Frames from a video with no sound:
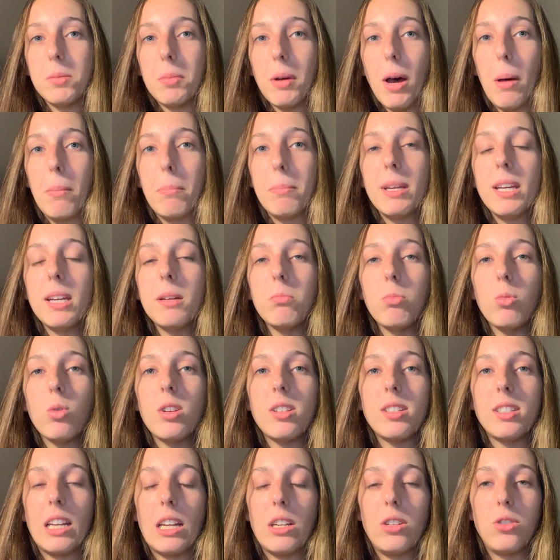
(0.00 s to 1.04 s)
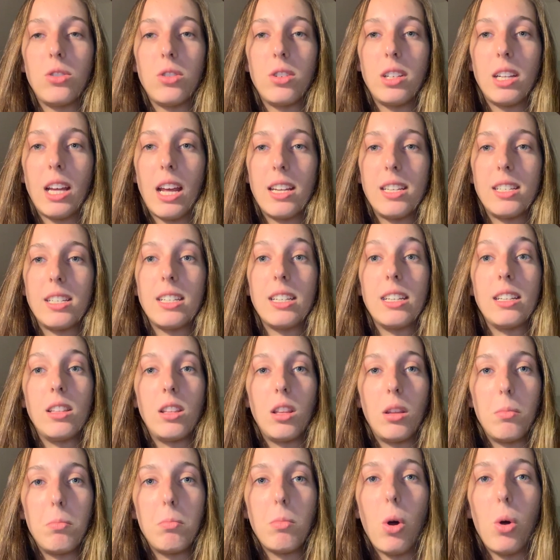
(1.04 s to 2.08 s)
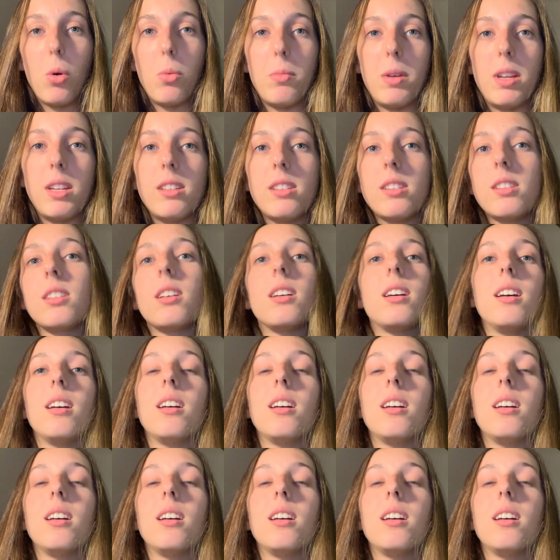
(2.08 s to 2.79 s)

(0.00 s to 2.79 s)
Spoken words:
about being more centered and in the moment.